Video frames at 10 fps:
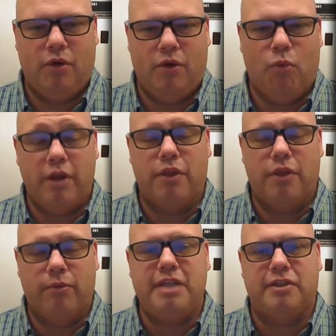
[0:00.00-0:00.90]
one of
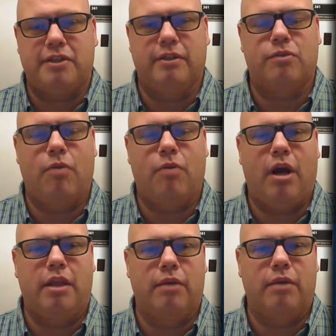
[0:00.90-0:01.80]
the reasons
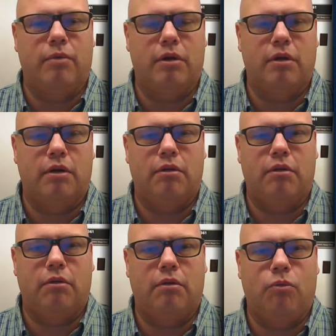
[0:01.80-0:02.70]
why
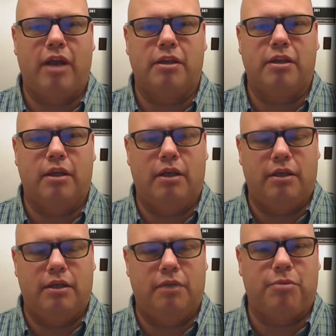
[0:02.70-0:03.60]

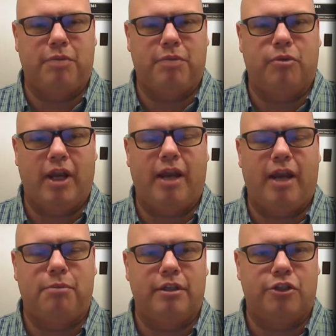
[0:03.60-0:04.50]
a number of people were
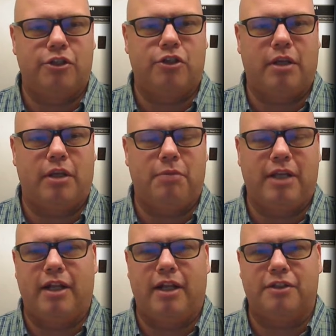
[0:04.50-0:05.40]
happy and cheering
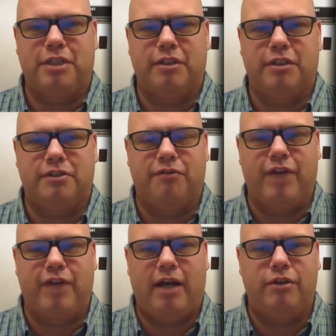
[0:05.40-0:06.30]
about that is because the
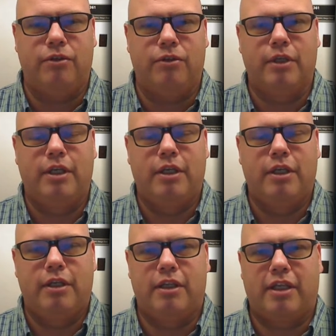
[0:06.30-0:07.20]
value
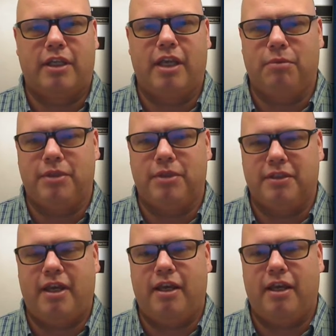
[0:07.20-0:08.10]
that came up in the
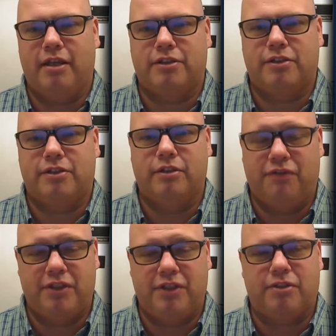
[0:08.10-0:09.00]
test and
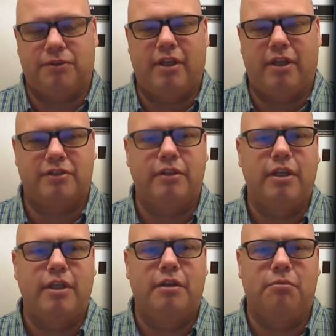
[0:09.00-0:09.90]
the physical test
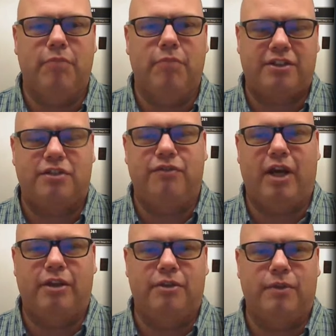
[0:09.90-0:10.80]
matched the
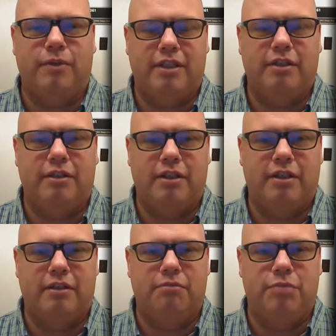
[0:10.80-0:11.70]
value that
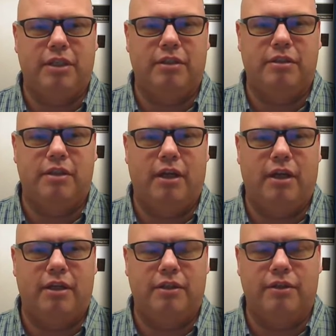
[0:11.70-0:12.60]
had been
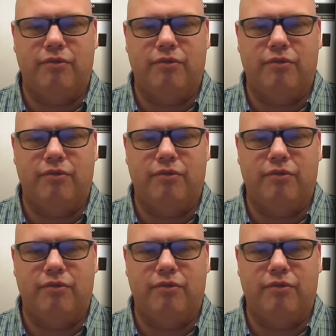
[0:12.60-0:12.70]
done in their